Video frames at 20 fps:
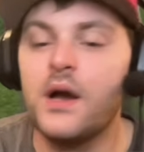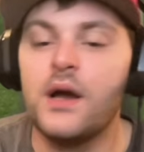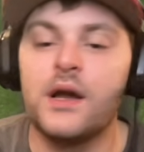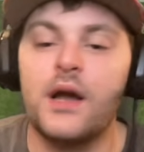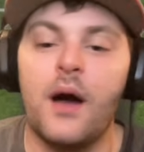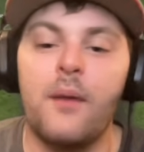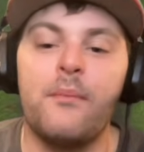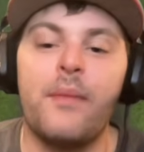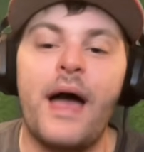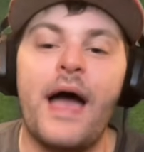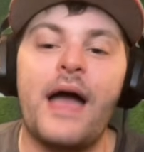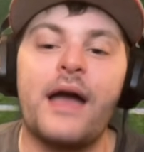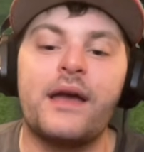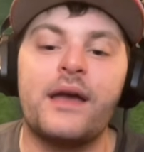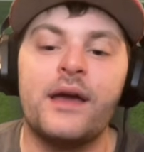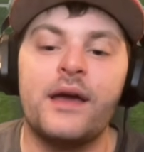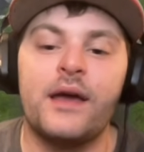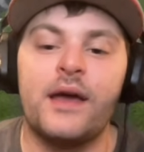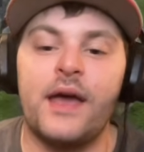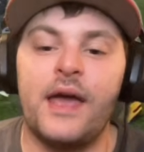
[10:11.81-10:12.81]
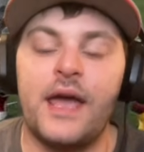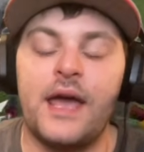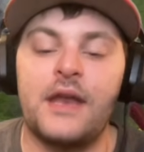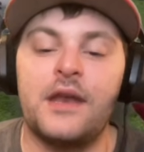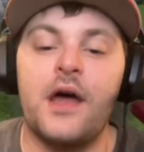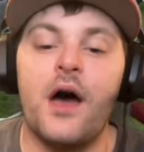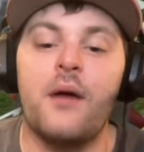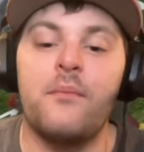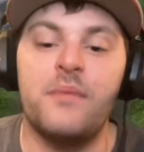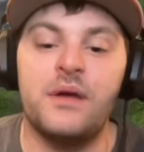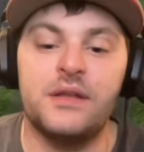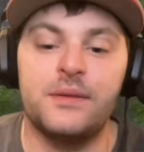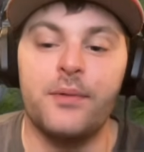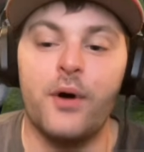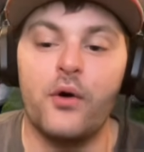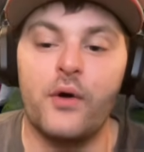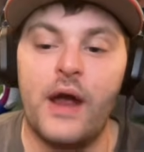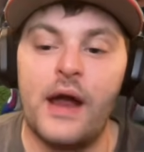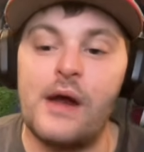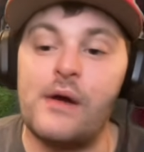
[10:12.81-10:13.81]
come back and meet the
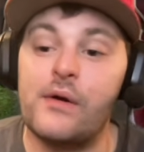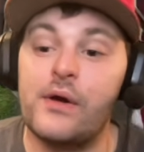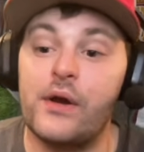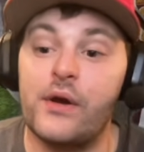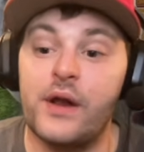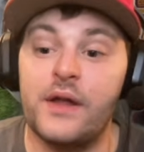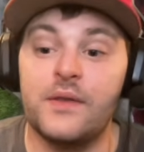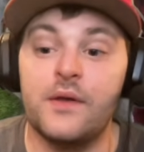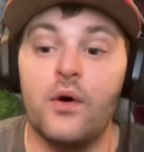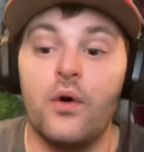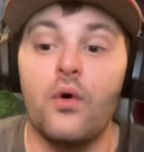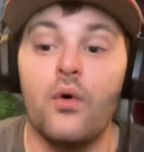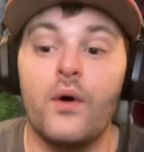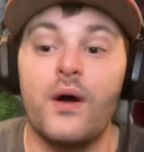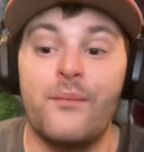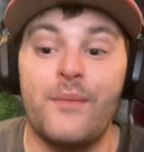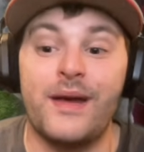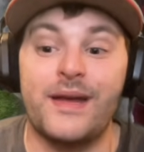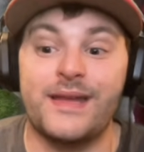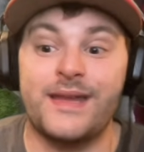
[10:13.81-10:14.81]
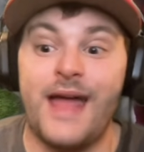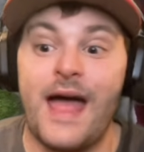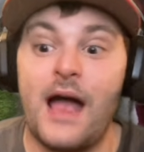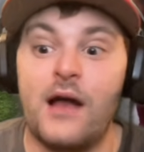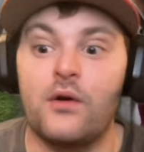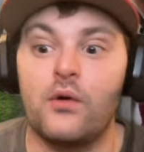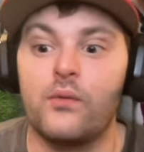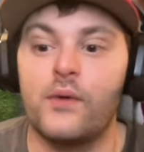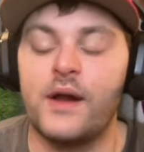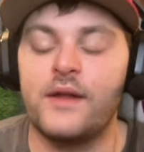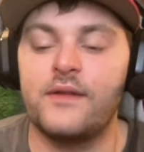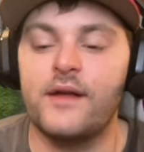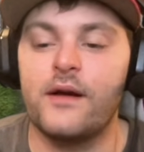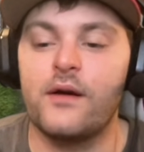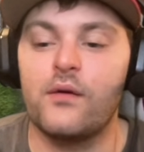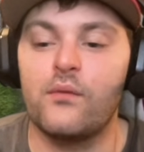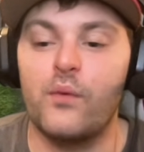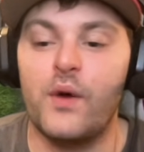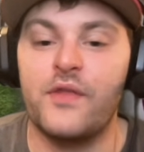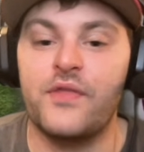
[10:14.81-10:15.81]
ball carrier in the hole and make a tackle right
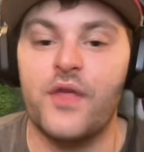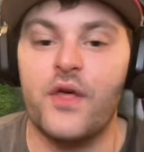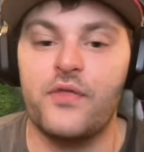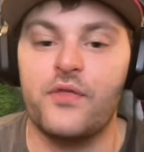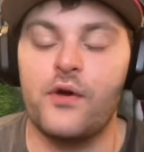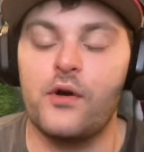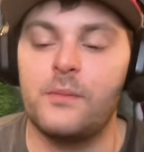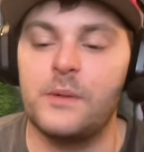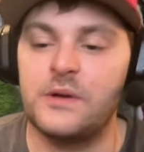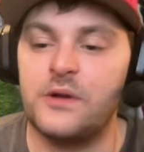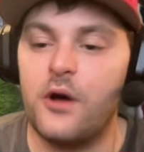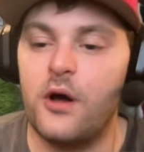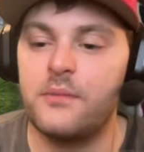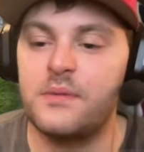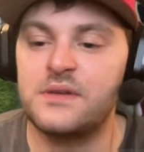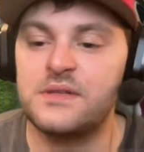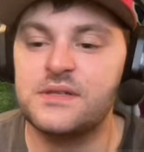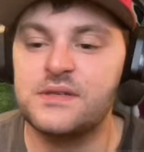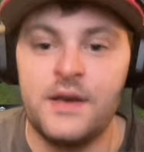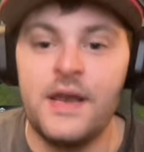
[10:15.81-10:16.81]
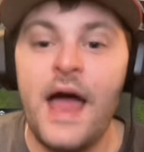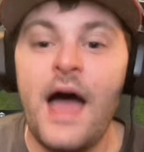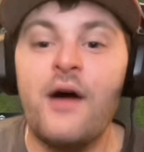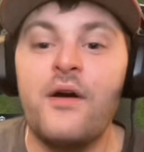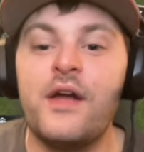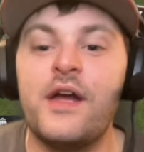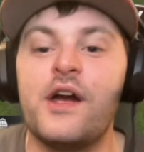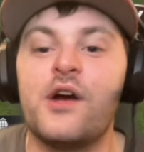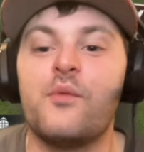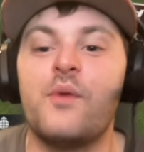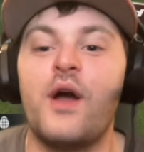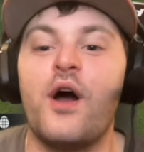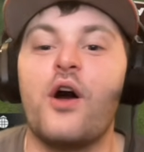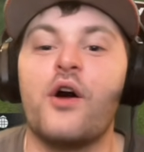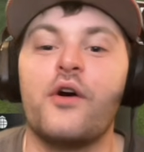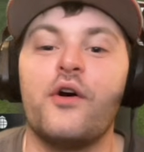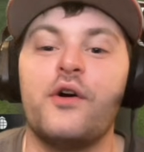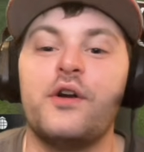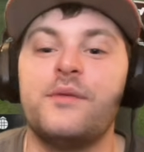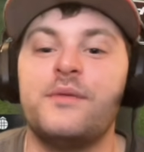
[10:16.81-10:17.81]
there with Thurman Thomas. Now here we
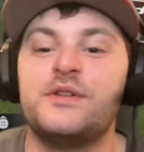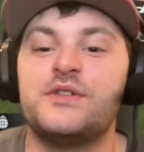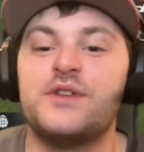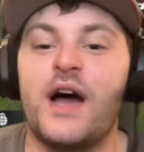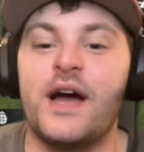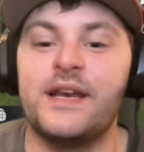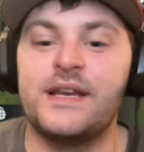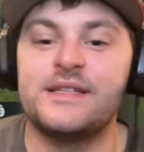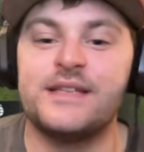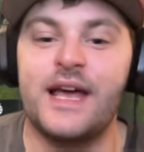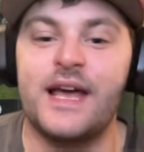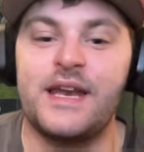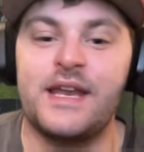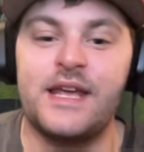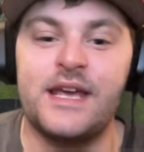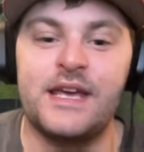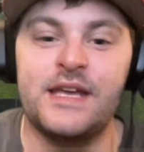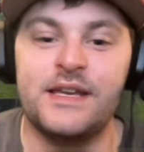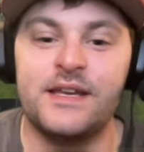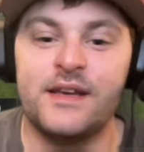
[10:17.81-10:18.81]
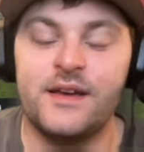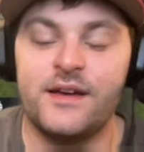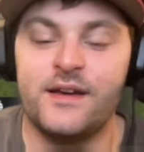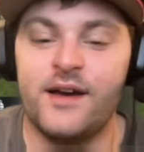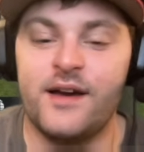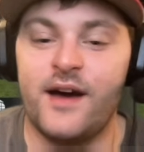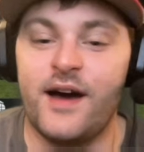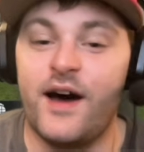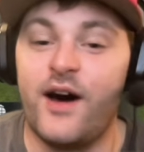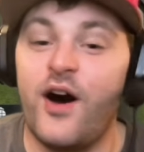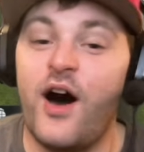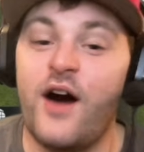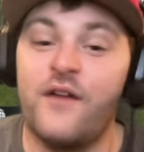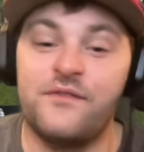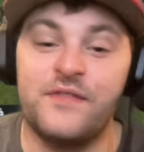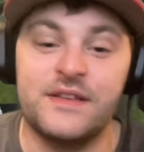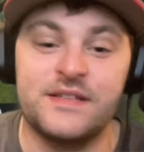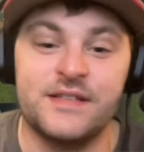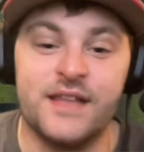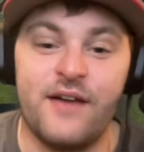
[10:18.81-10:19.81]
are going to be trying to send heat
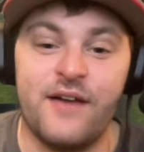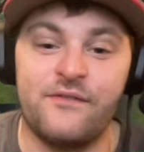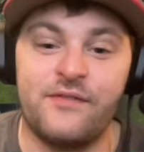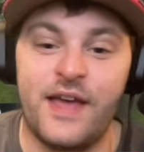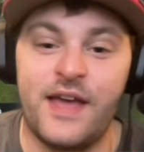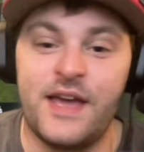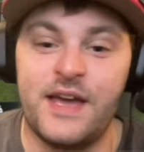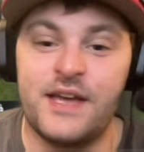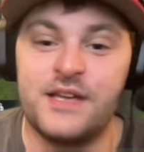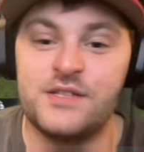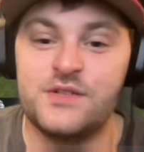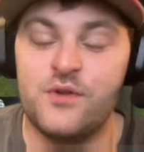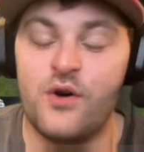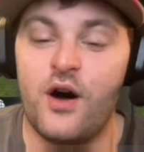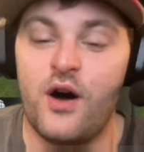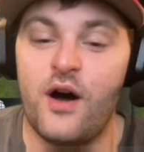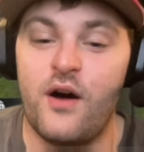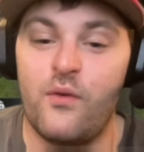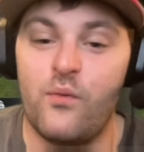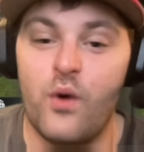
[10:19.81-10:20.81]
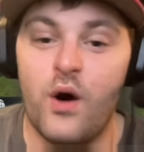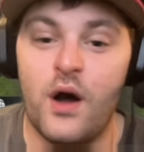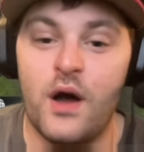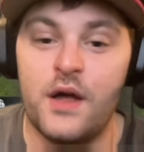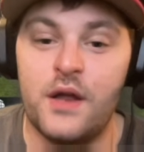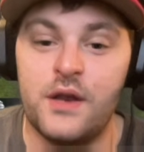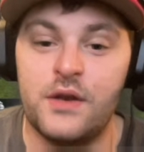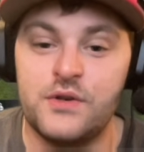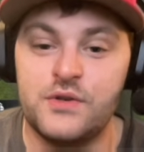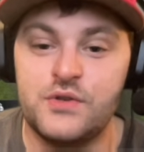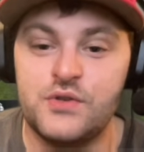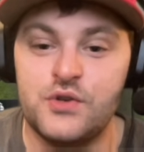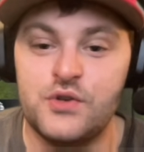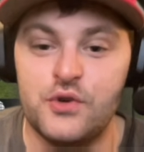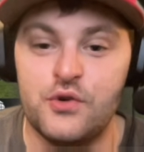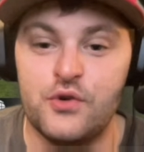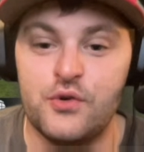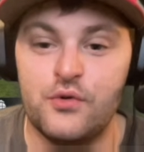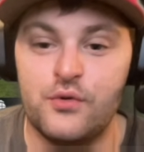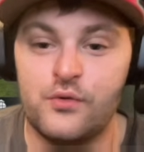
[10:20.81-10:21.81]
off this left edge. 1,
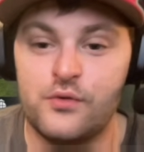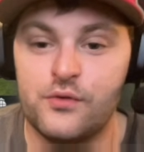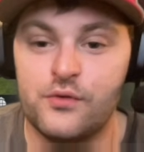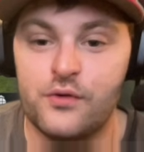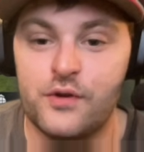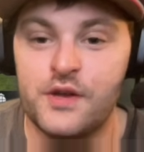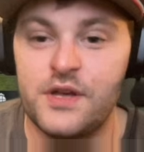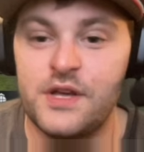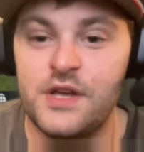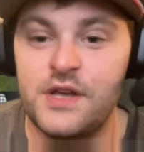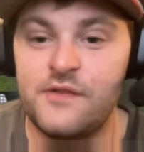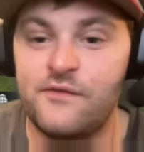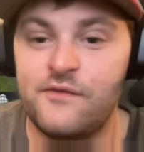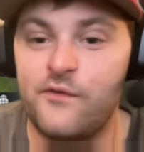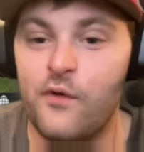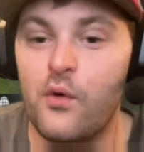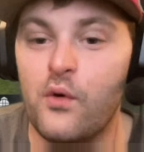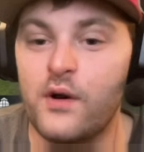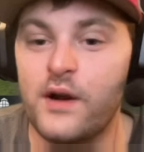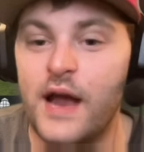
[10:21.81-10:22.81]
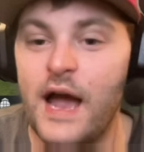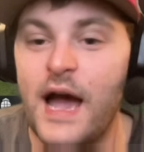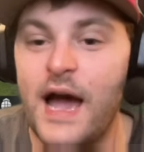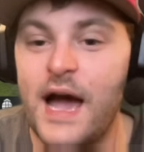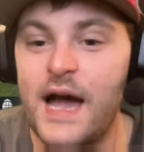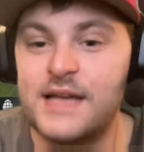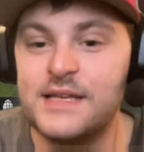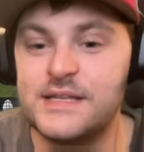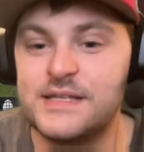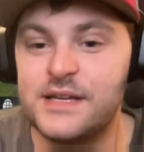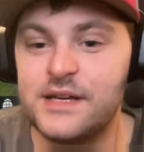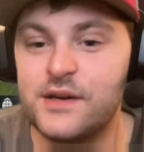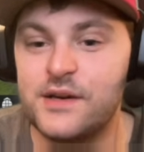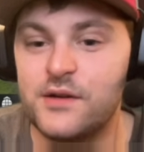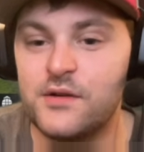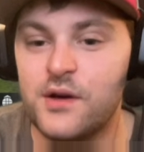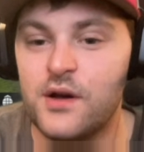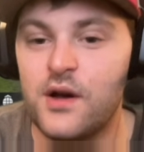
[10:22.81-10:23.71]
2, 3, 4 guys here,